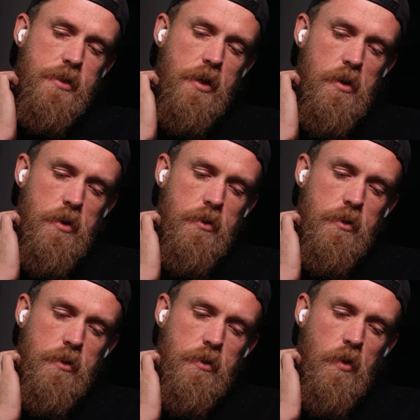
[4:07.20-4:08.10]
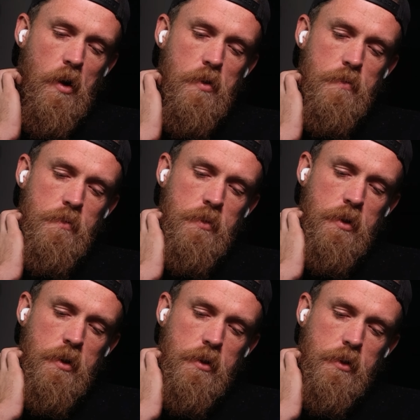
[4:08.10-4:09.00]
So Chrome,
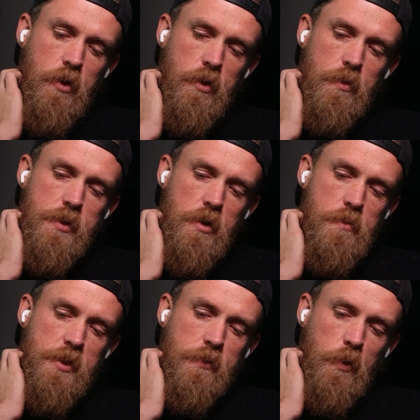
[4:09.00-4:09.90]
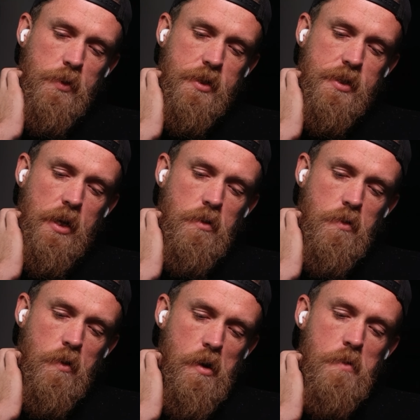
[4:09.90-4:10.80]
Google was almost forced to sell
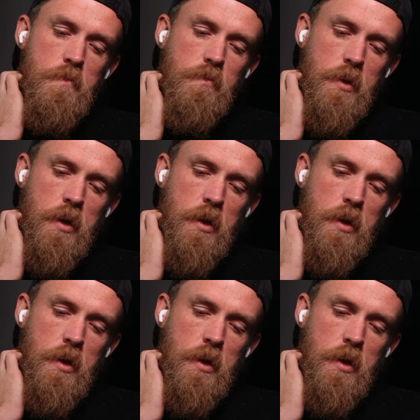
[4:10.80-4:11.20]
Chrome,